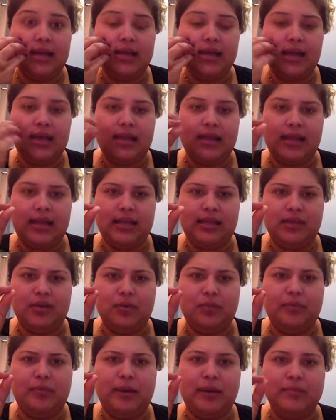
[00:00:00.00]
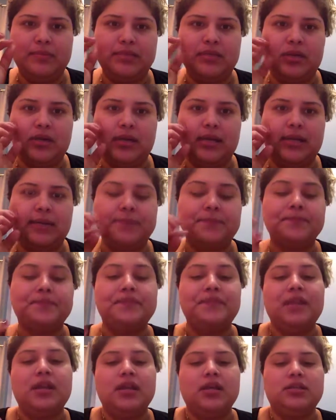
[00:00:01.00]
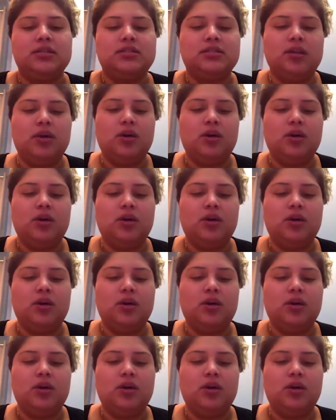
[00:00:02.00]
red and like little bumps on it.